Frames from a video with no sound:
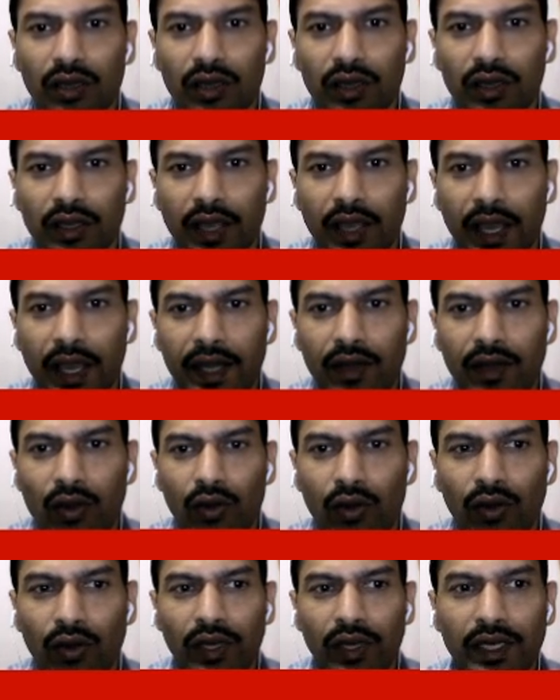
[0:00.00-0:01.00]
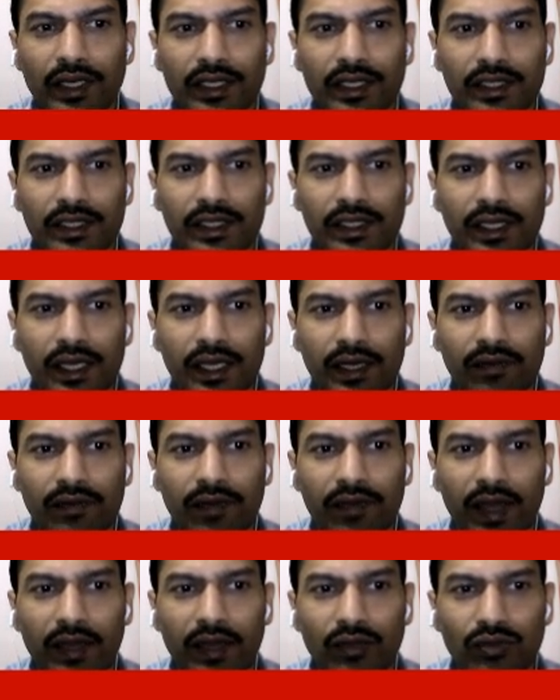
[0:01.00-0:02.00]
can only discrete
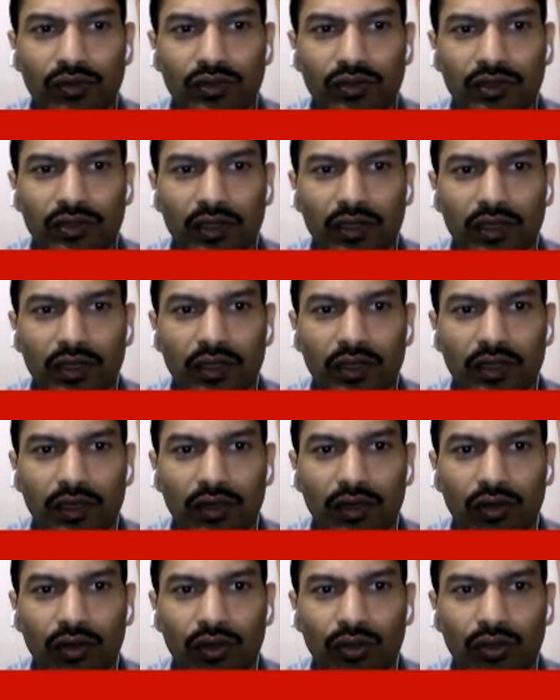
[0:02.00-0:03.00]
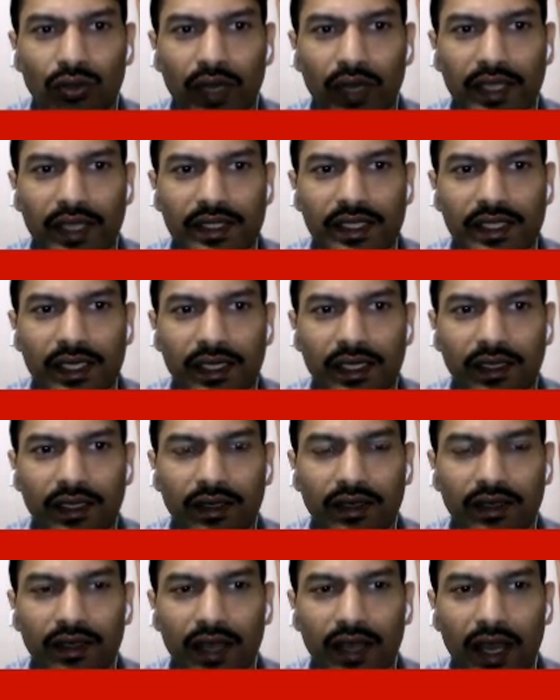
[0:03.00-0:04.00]
values, or you can say
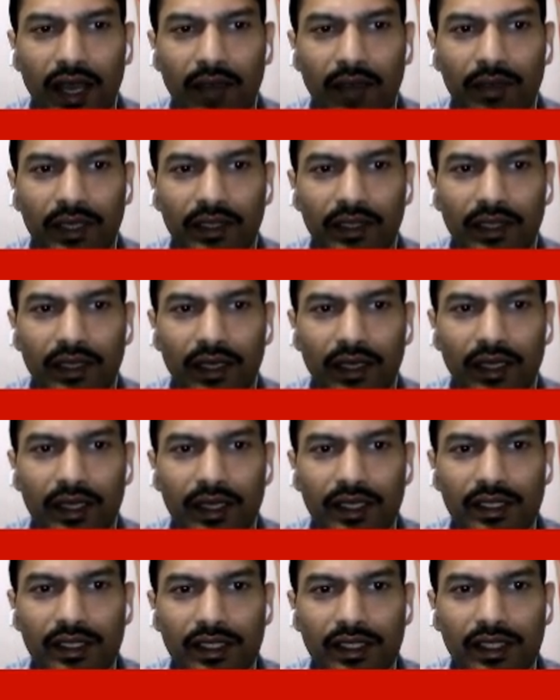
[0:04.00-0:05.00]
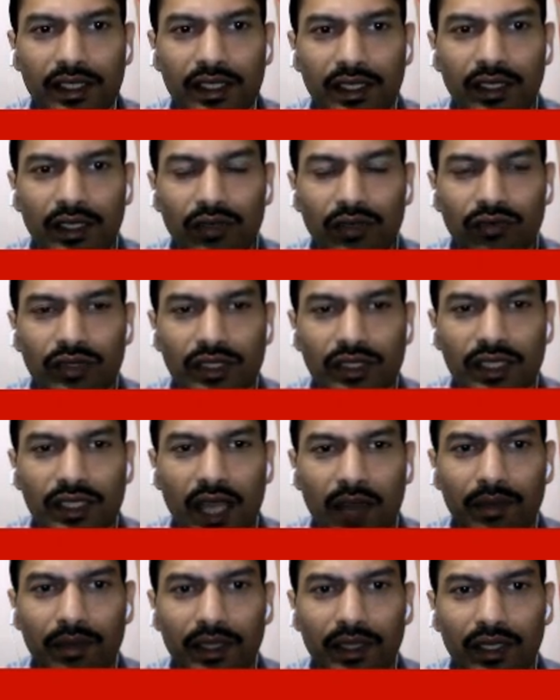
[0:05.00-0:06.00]
having the energy which is
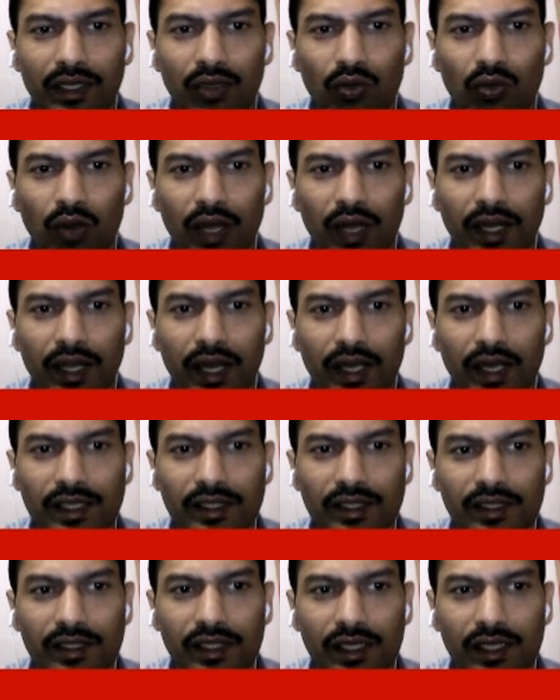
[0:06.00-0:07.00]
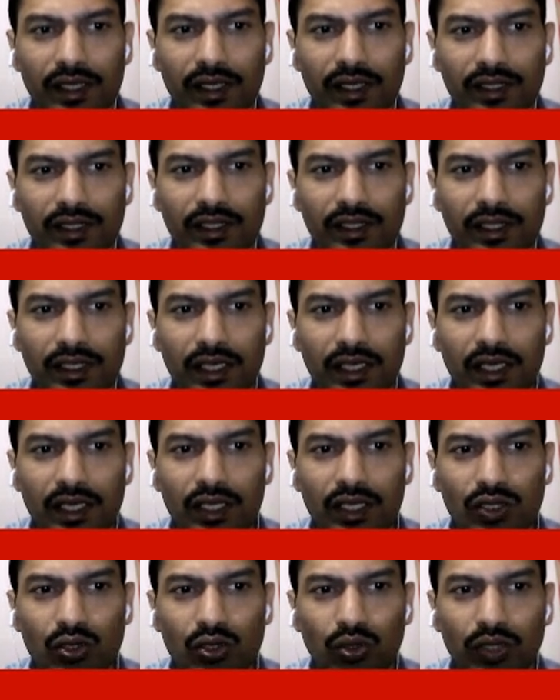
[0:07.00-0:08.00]
having the quantized energy.
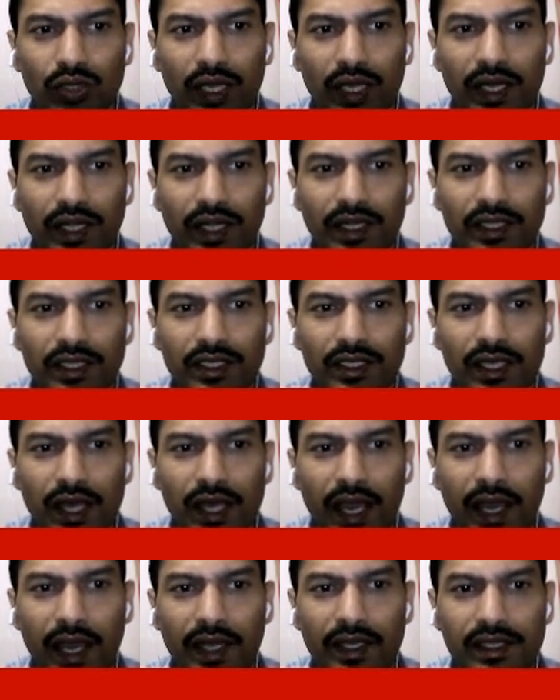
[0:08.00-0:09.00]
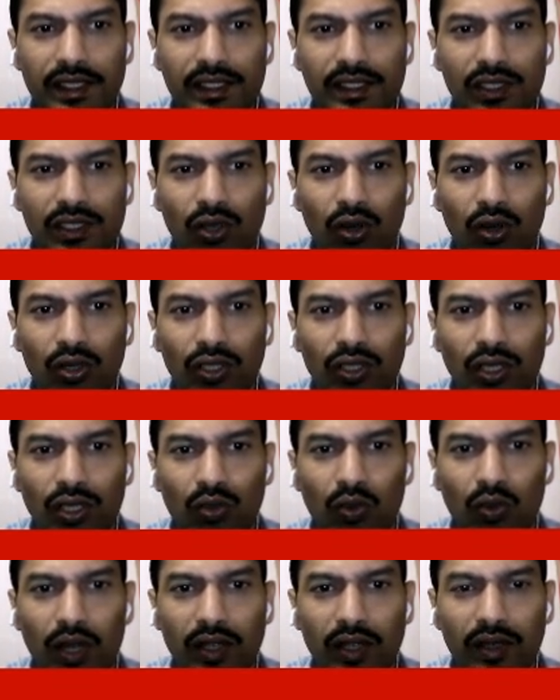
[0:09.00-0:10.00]
So the integer n is called the
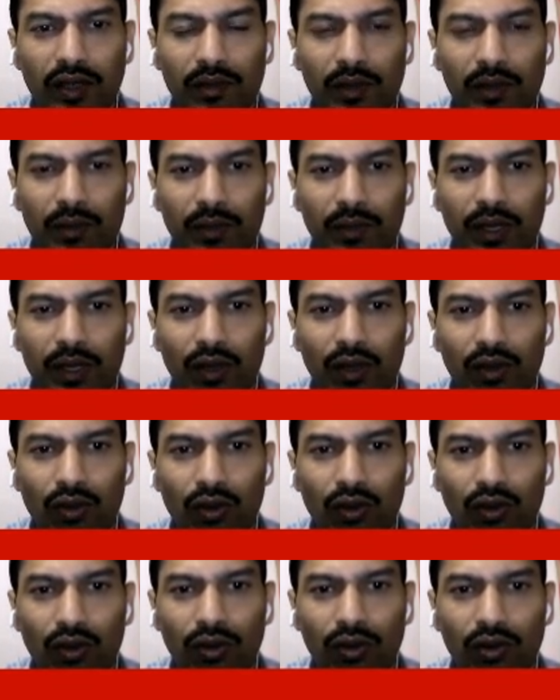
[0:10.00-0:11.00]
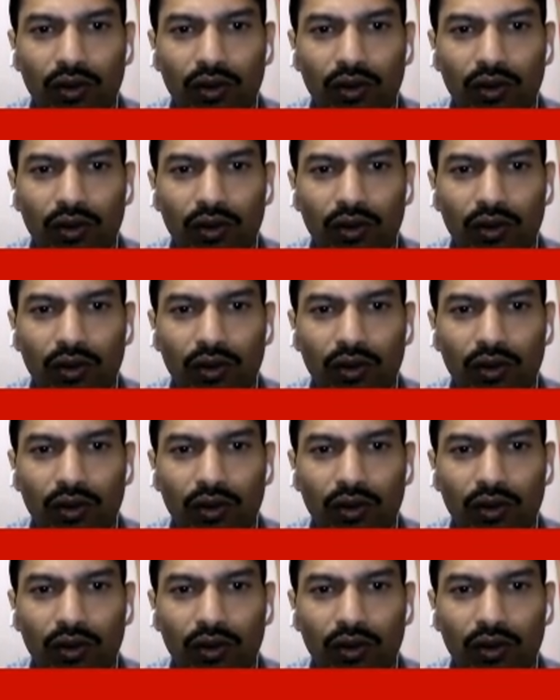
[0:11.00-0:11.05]
quantum number or